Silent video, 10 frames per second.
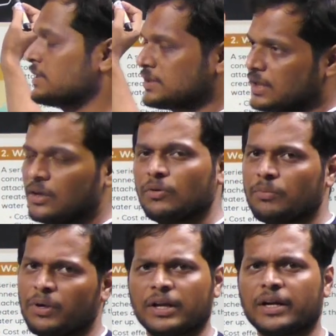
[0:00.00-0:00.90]
Generally we will
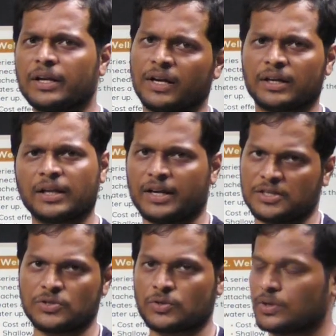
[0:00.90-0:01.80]
be creating at the
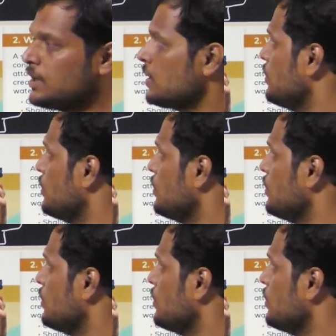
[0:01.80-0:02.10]
edge, so that